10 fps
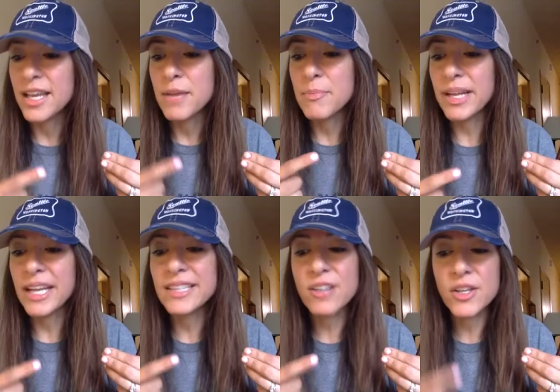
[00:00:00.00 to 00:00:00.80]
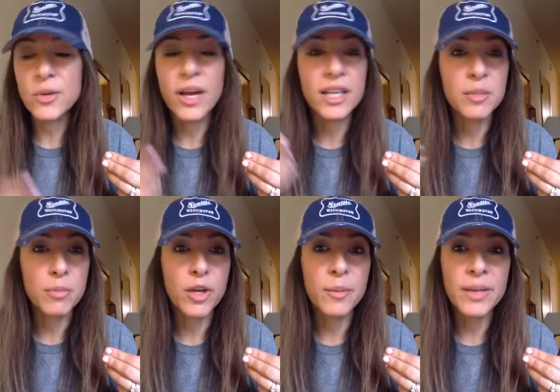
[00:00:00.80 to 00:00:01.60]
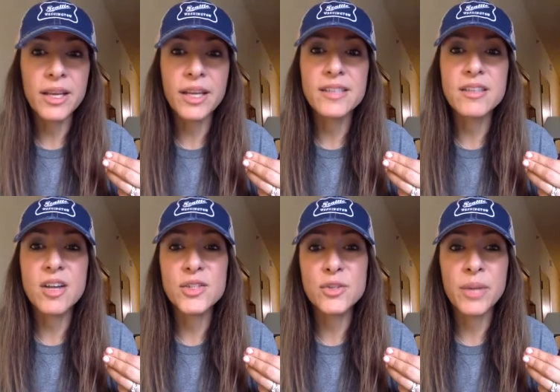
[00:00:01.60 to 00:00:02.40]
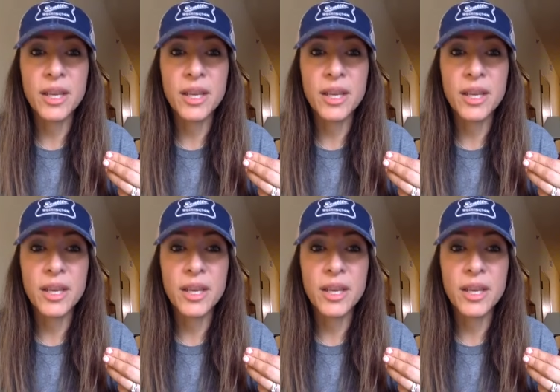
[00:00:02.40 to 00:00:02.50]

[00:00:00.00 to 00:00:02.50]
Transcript: but it's also unemployment and it's also